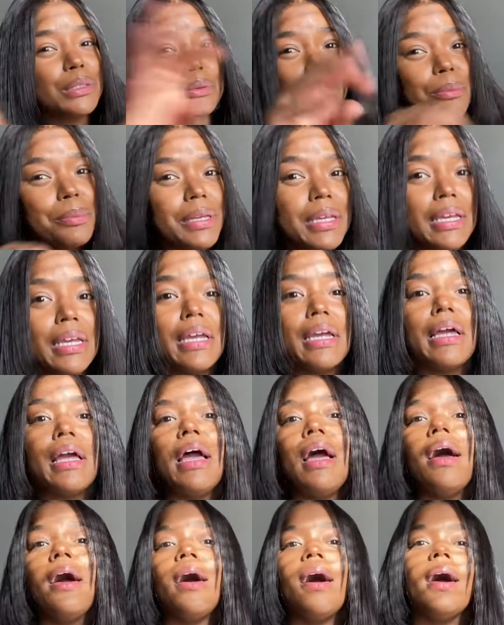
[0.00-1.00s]
bit
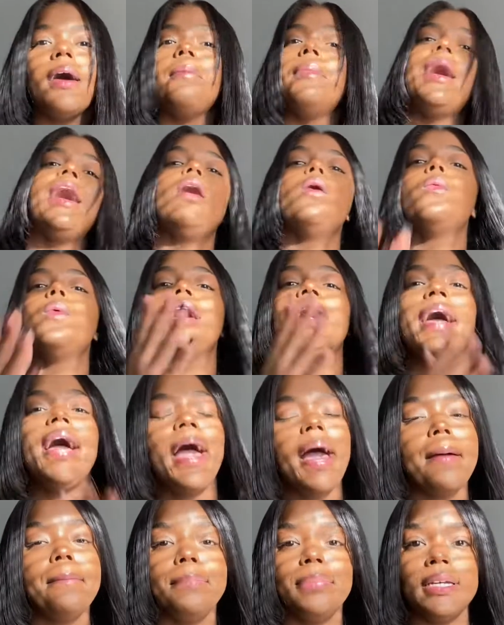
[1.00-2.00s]
about what
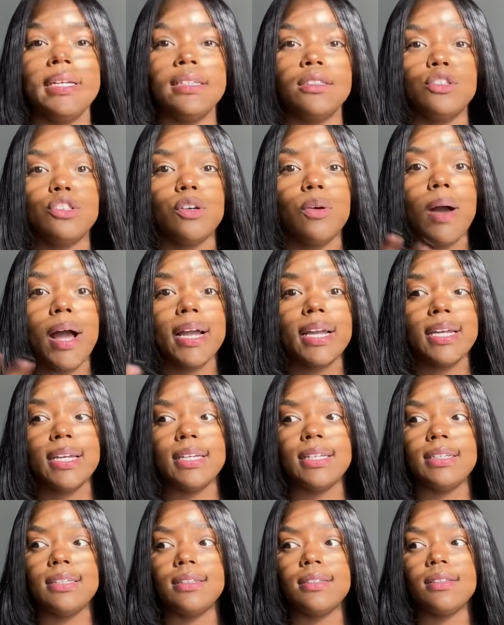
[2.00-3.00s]
happened so I
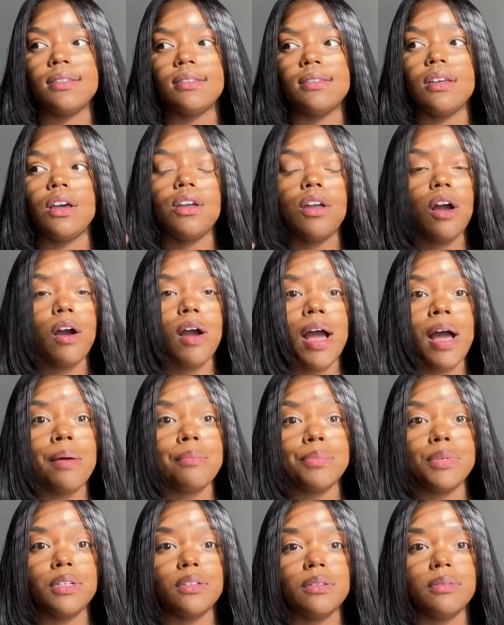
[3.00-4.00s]
could tell y'all how I'm
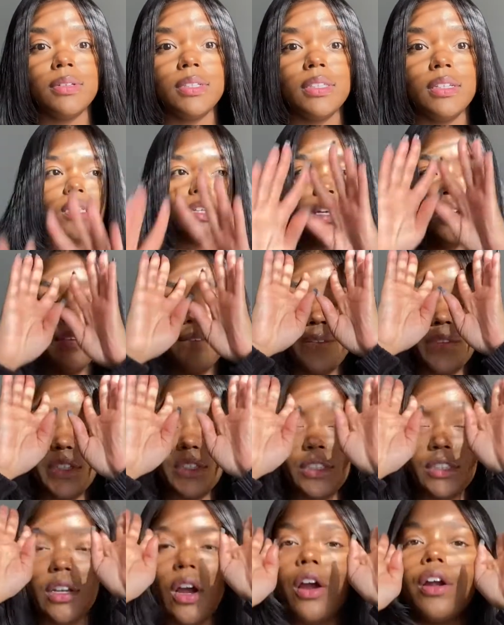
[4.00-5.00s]
dealing with it. For
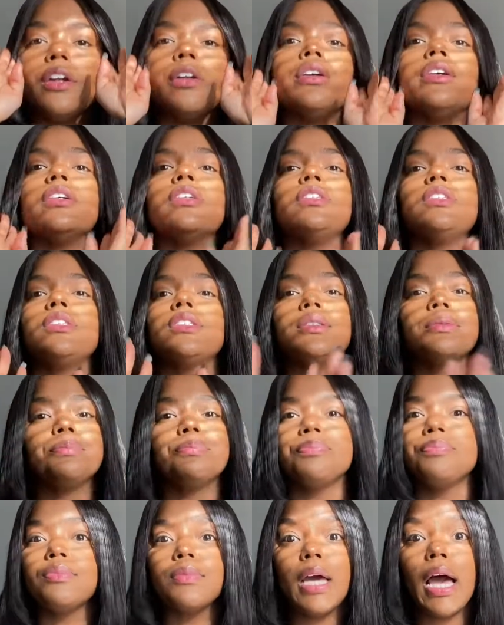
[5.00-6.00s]
starters,
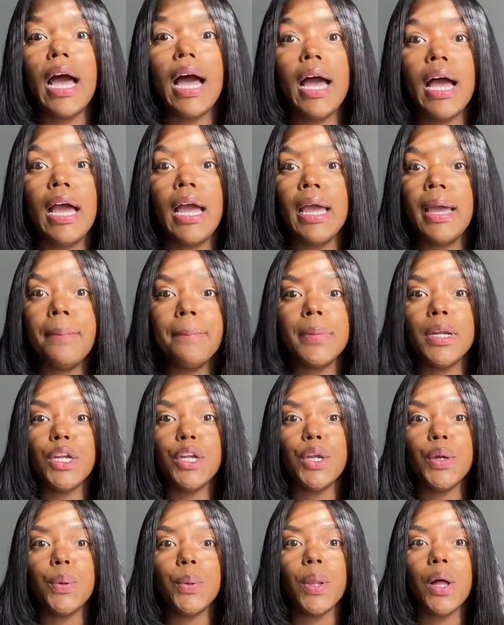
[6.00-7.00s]
I'm
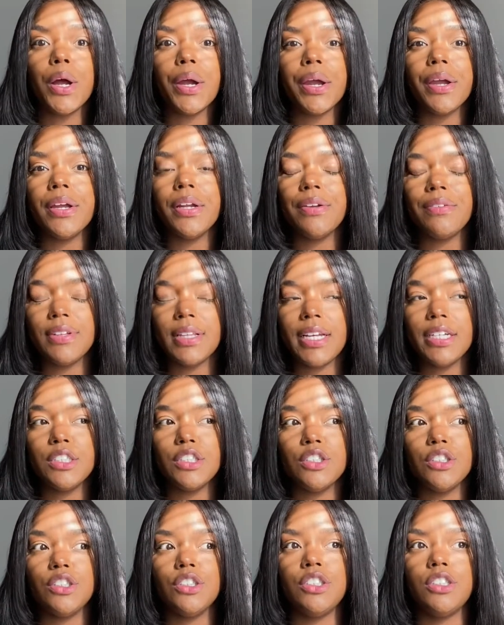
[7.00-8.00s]
no longer in a
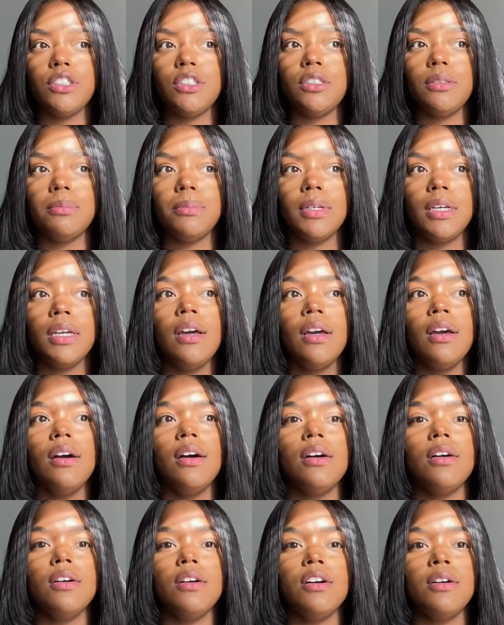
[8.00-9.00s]
relationship.
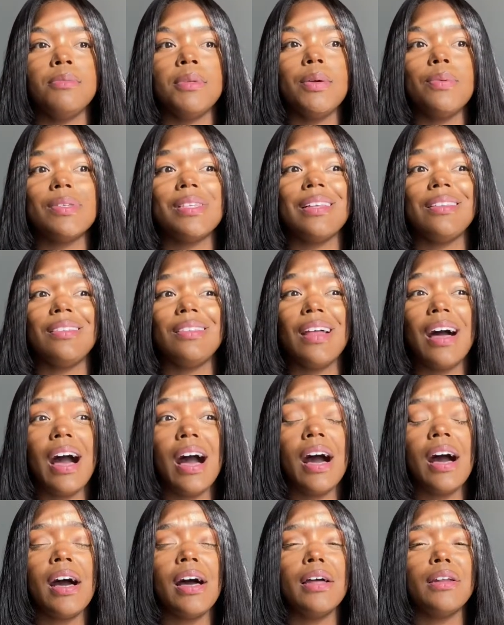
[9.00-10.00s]
It was a
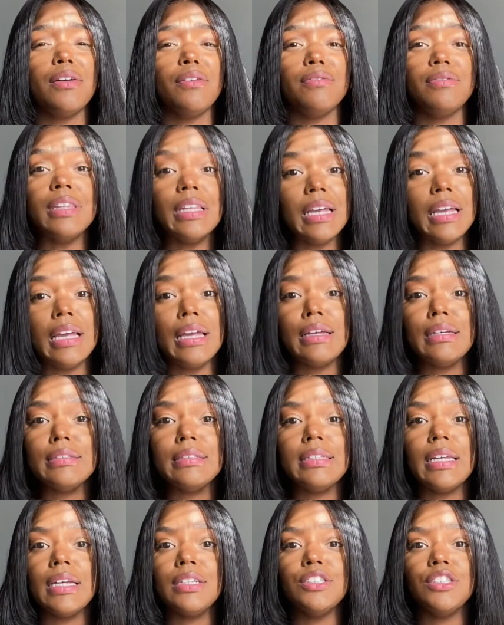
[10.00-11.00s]
lot of things
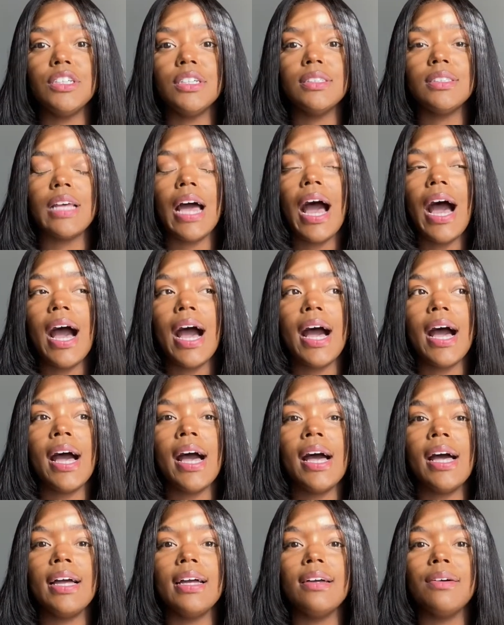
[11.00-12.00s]
that just
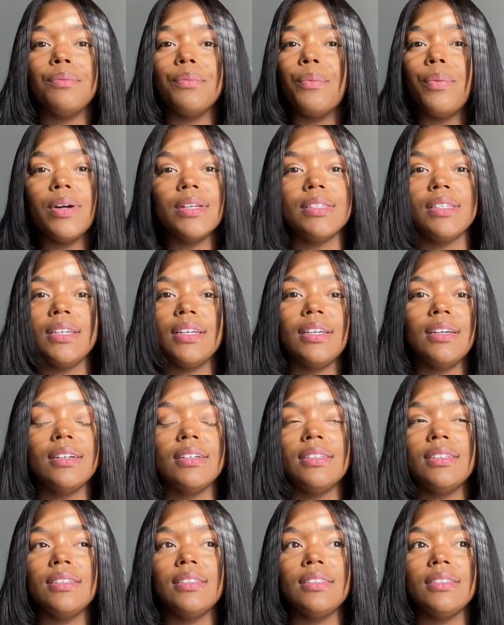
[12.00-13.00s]
I wasn't
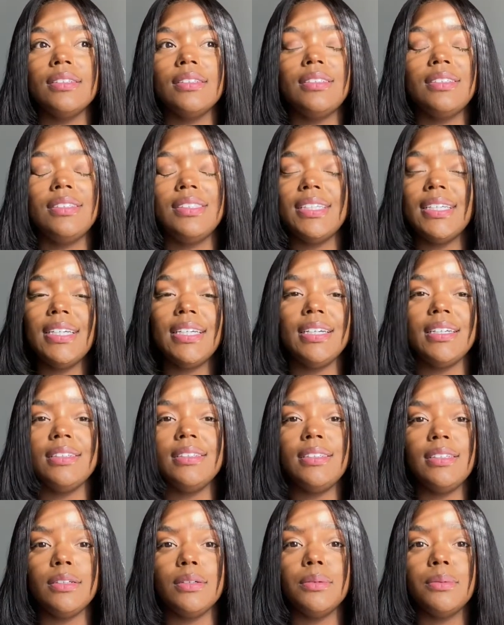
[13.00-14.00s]
gonna sit and
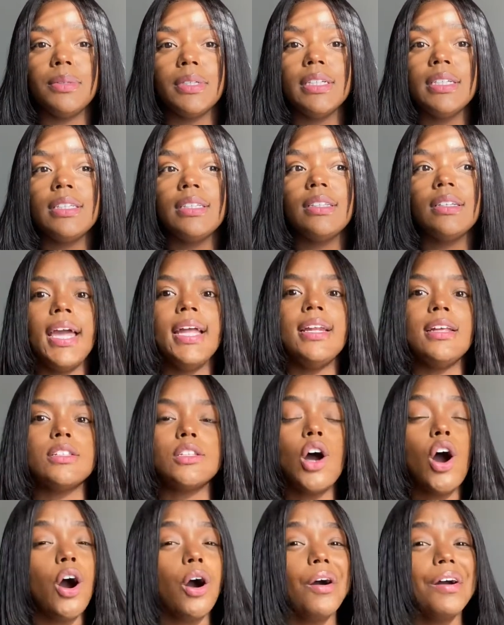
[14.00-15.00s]
deal with. And it's
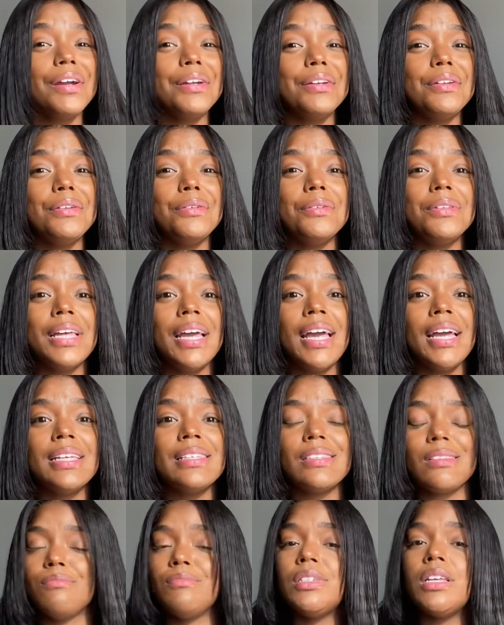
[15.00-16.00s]
hard to do that
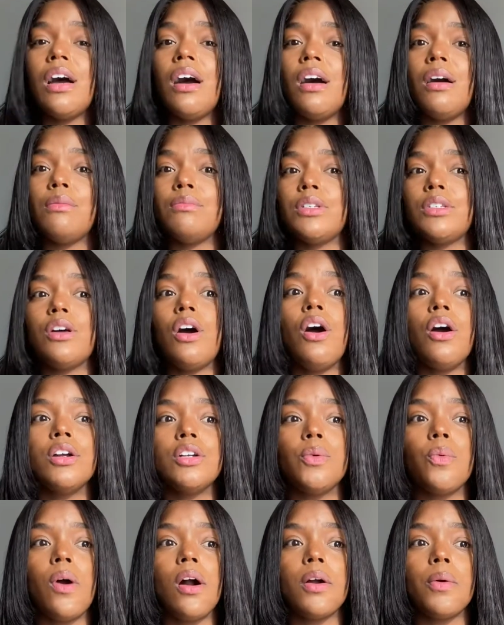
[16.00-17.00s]
sometimes. It's hard to
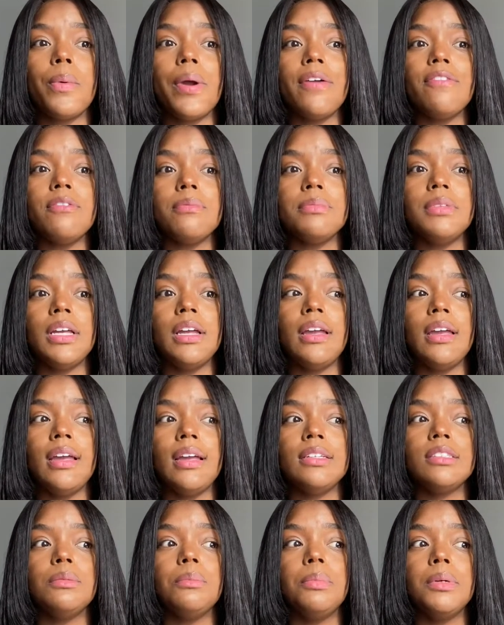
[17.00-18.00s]
walk away from
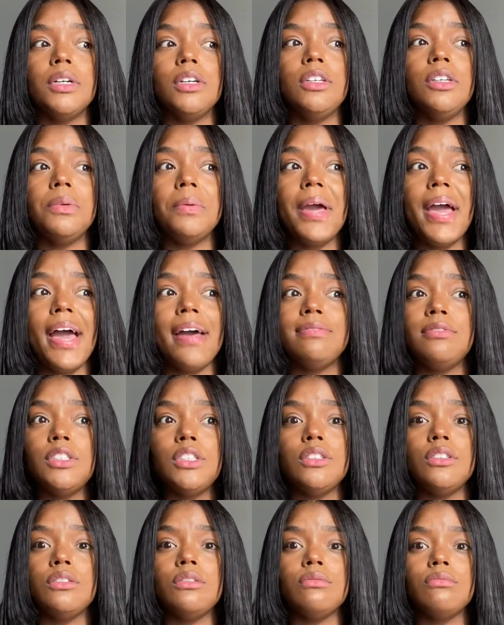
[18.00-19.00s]
things, but you have
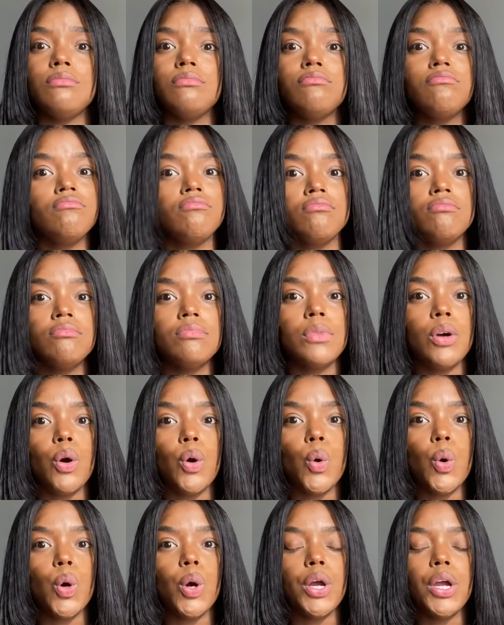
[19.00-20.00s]
to.
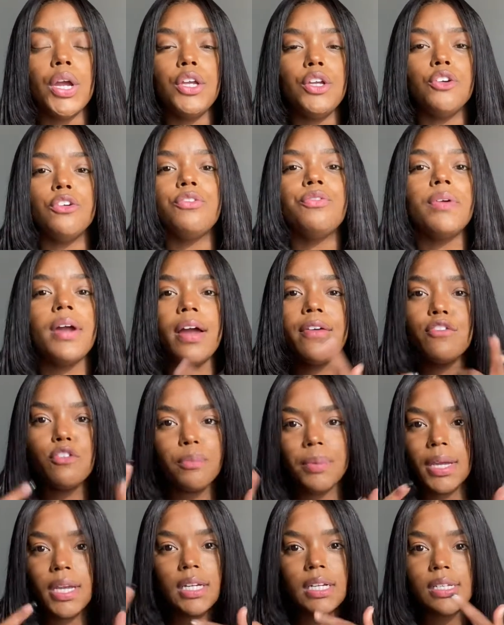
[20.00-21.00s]
Or you'll forever
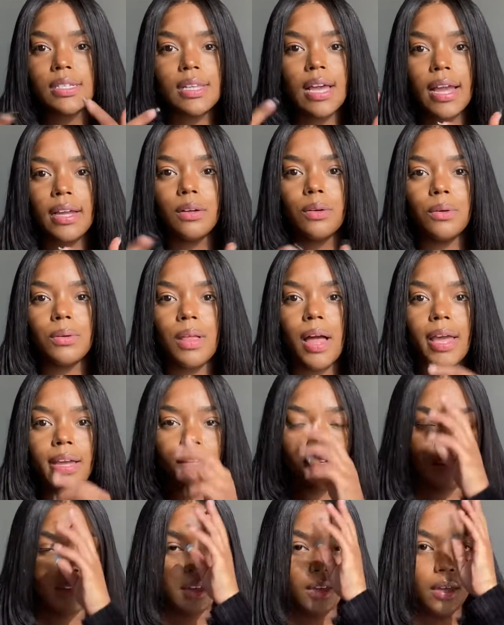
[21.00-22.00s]
be in a cycle. Like,
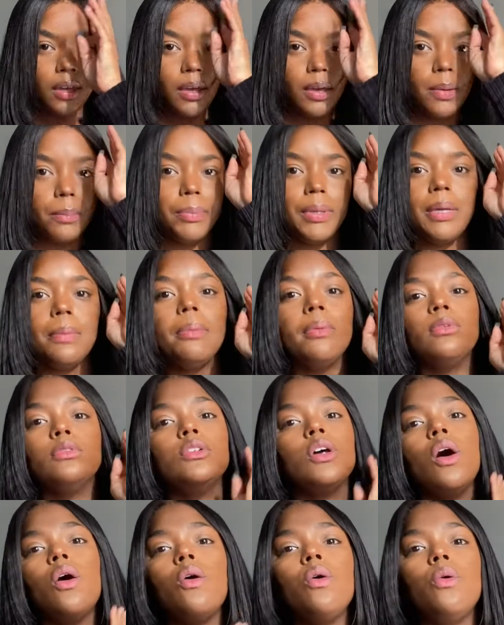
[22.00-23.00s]
people
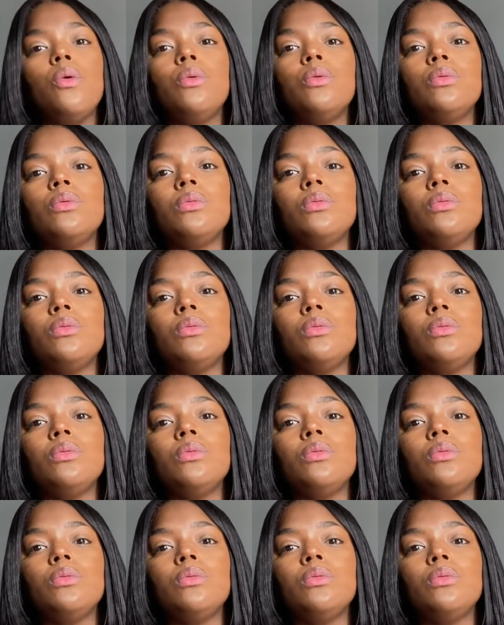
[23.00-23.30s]
don't